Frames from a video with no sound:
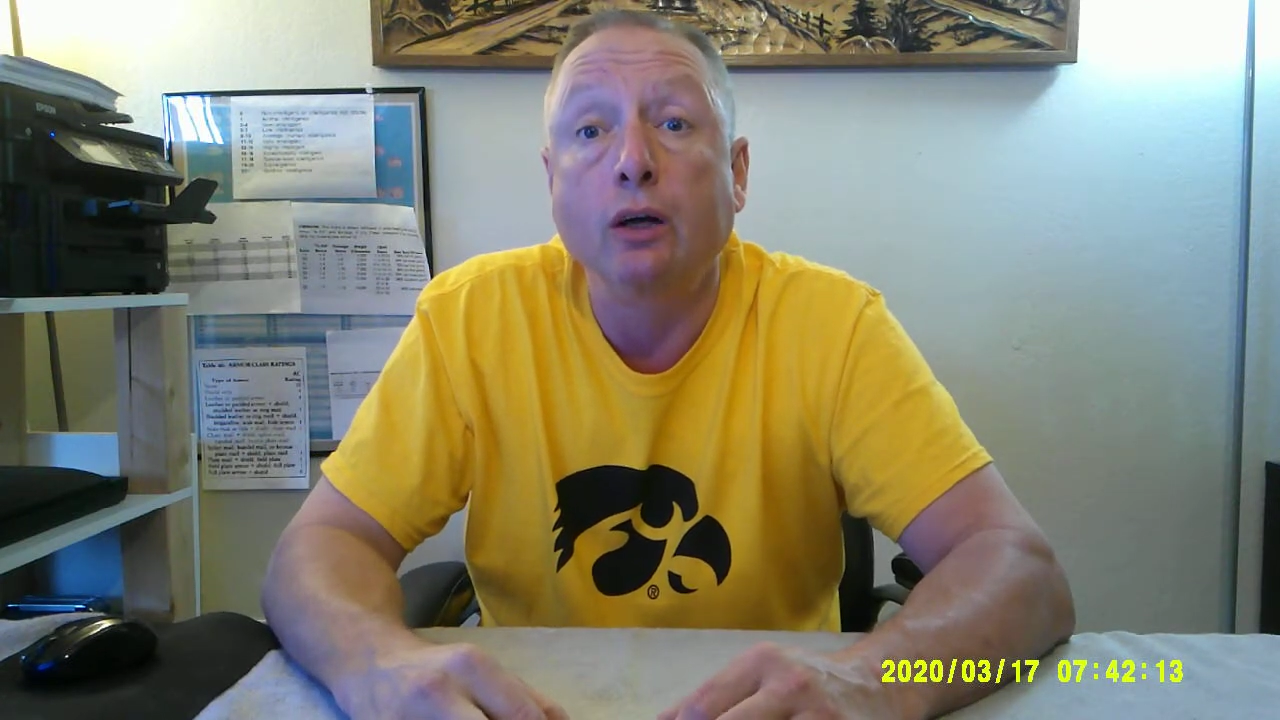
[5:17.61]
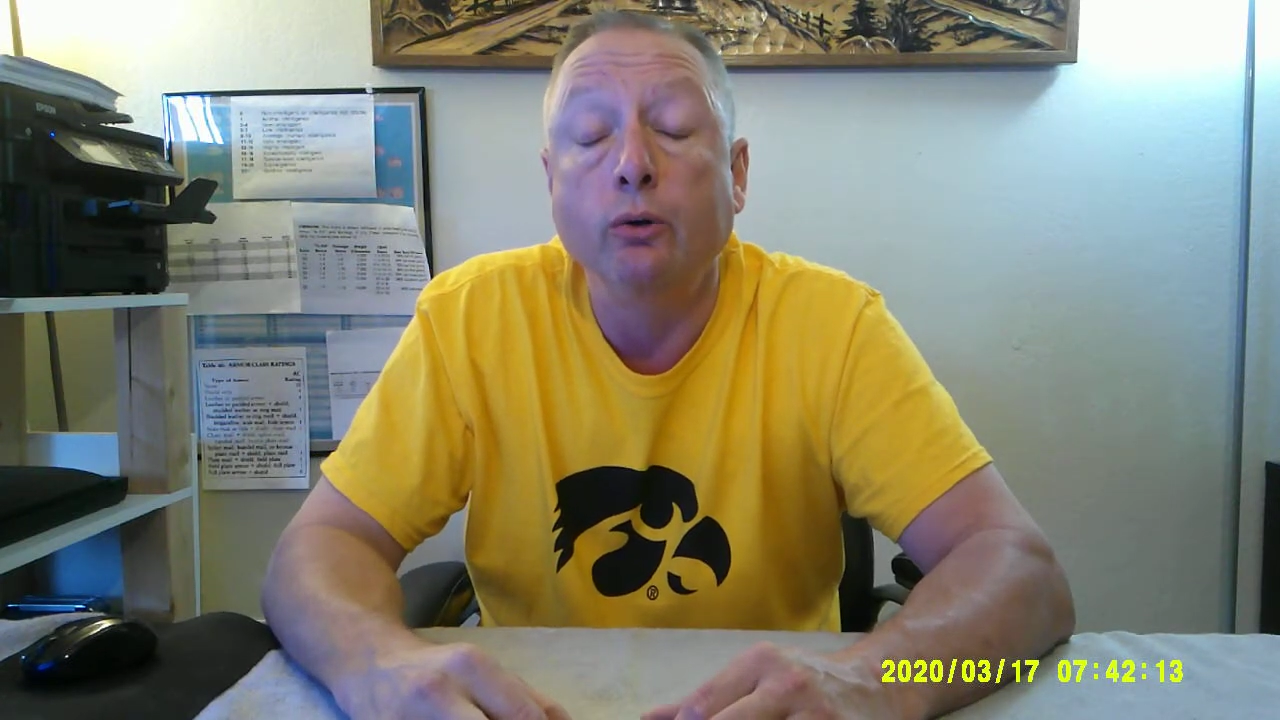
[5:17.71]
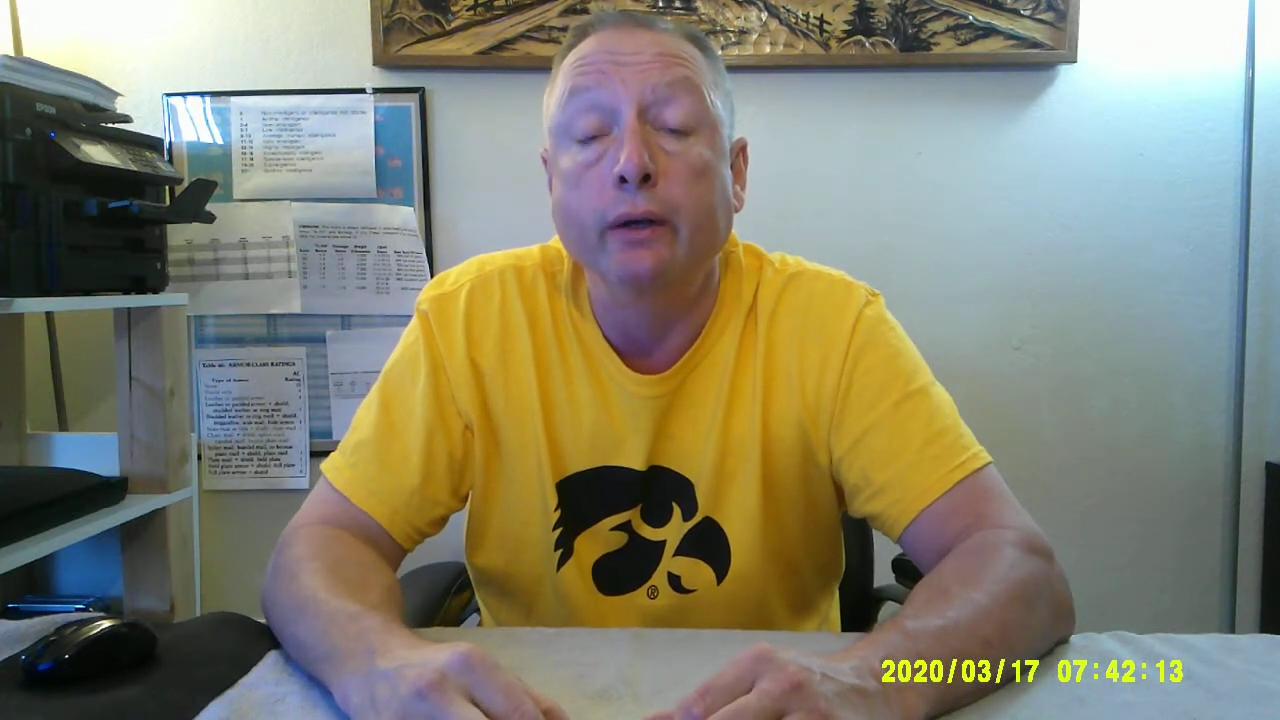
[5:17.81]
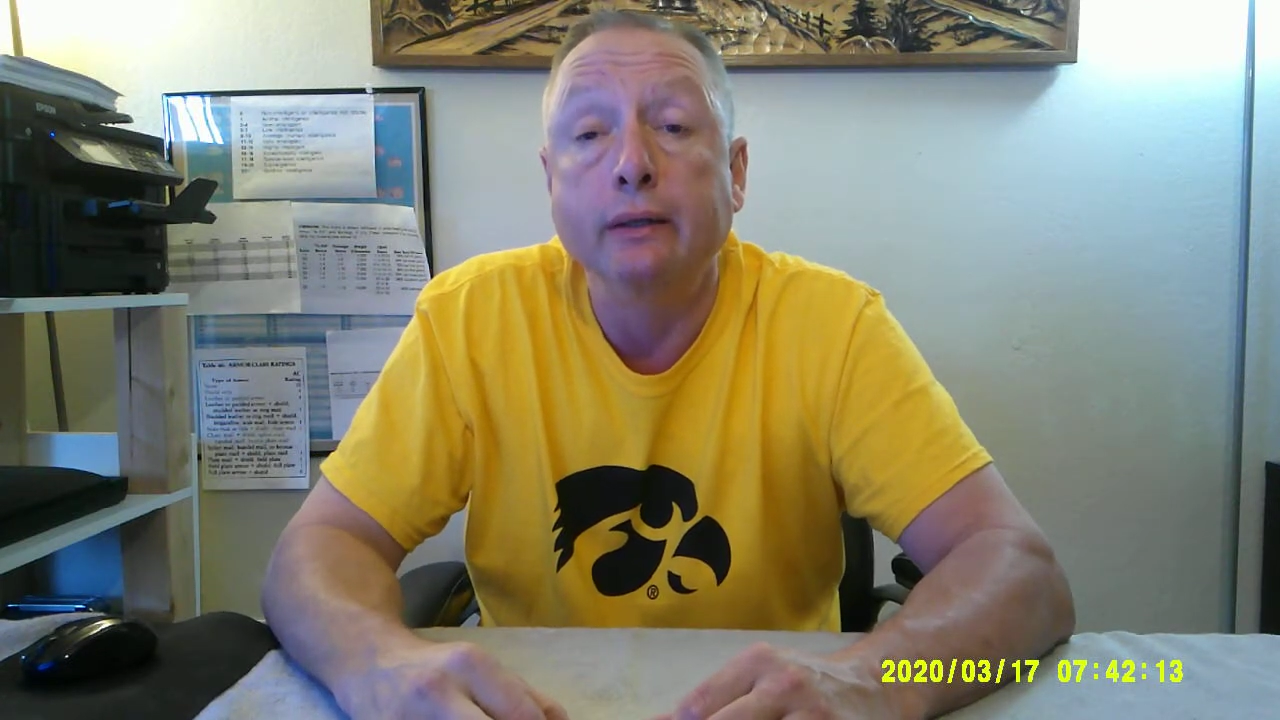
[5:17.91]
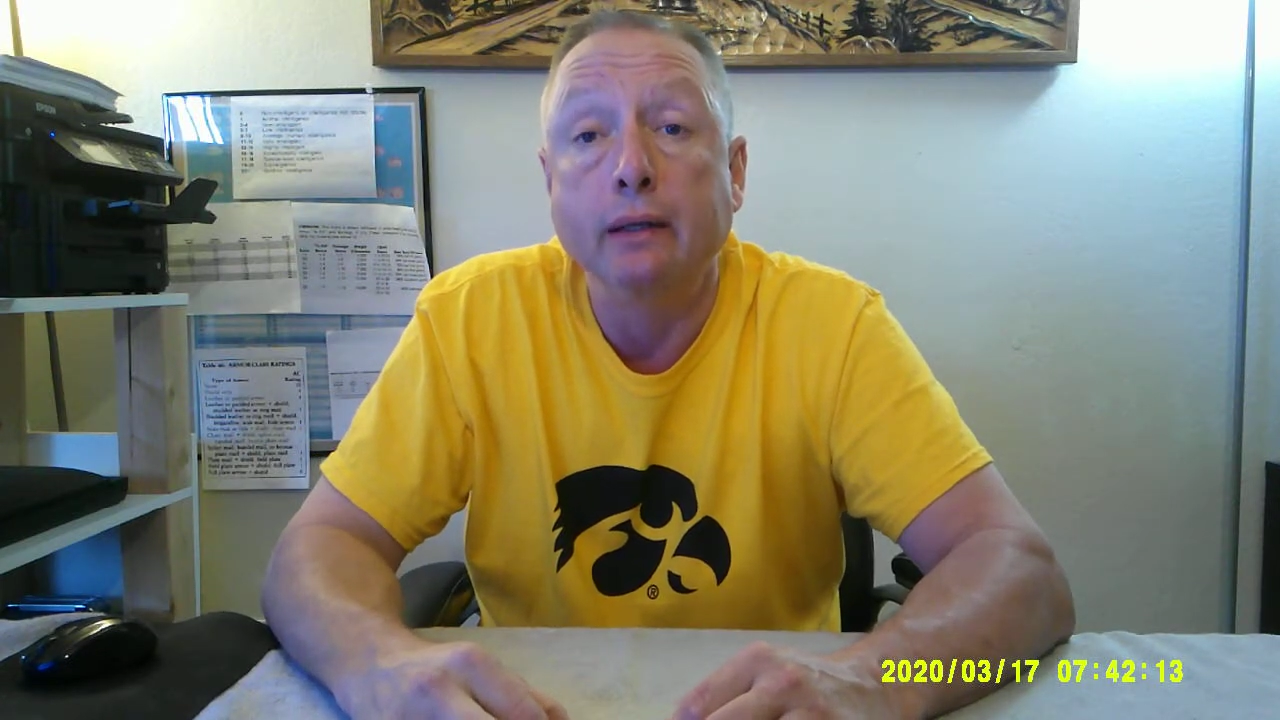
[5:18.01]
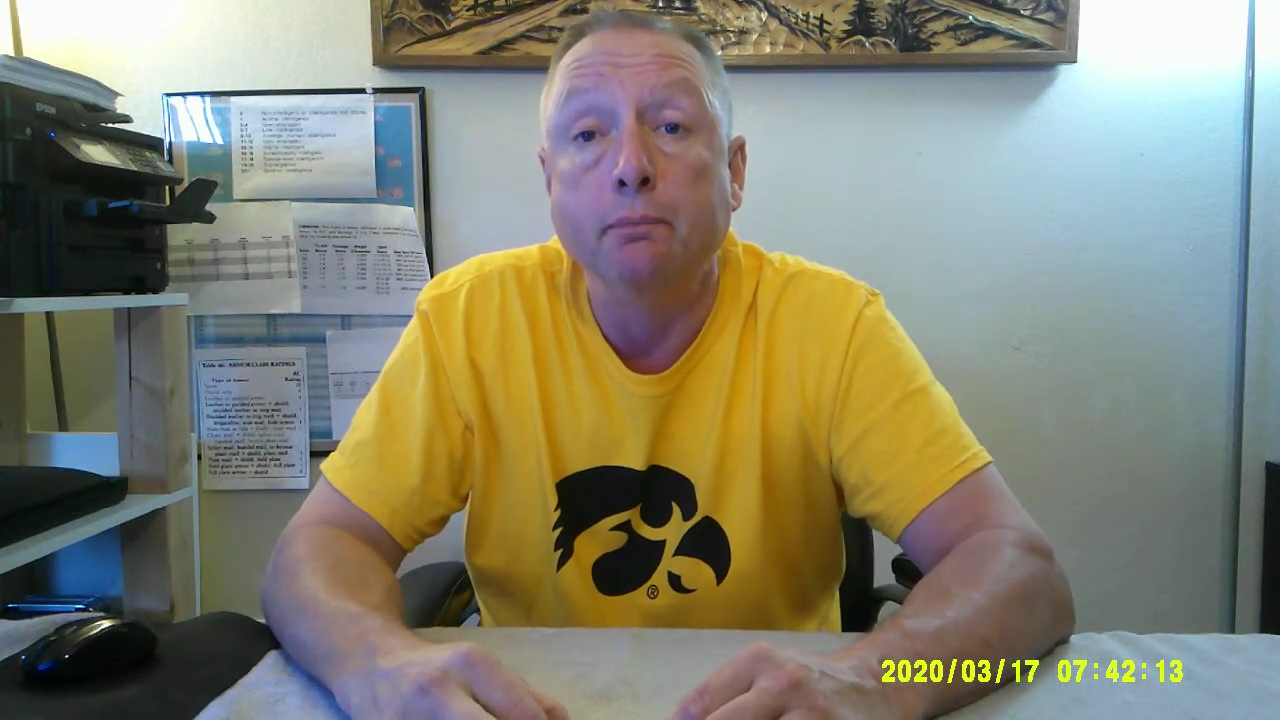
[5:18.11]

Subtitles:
going to get